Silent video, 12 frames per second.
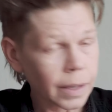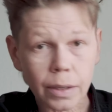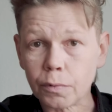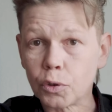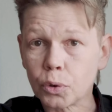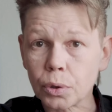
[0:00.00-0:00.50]

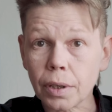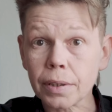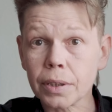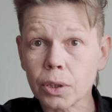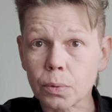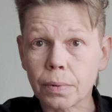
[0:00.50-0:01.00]
If you shot
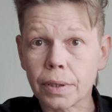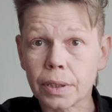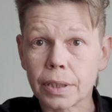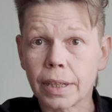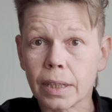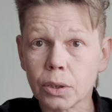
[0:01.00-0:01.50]
this with the
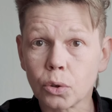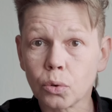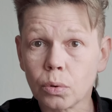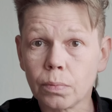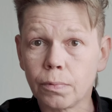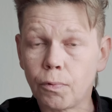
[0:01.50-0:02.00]

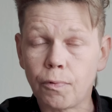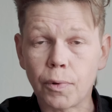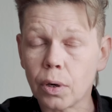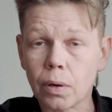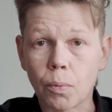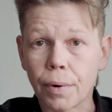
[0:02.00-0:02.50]
telezoom
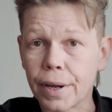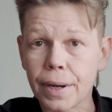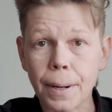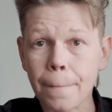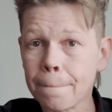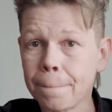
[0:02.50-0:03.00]
far
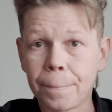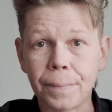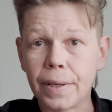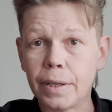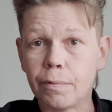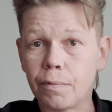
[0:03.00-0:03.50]
away,
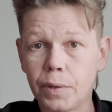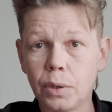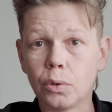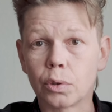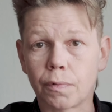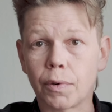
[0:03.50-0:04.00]
it
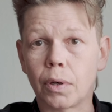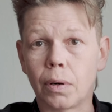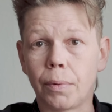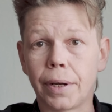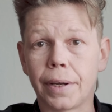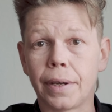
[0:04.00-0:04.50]
feels far
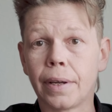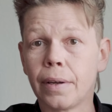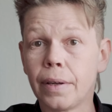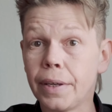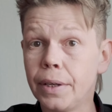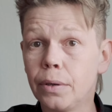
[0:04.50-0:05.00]
away.
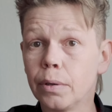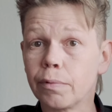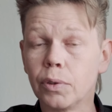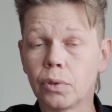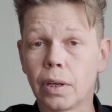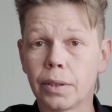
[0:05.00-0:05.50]
Here it
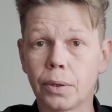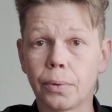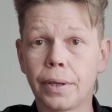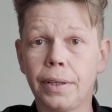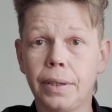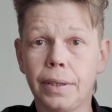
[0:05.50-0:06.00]
feels like you're
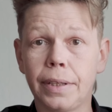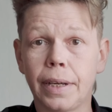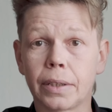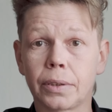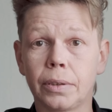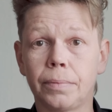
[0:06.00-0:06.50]
in the
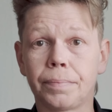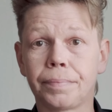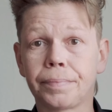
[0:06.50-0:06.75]
action.